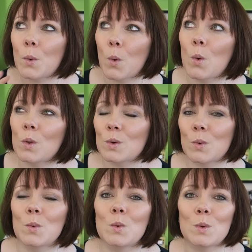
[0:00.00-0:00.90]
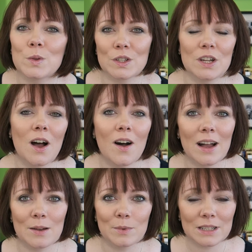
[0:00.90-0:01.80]
all the, all the
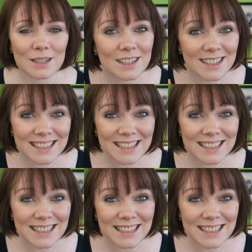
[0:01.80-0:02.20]
time, which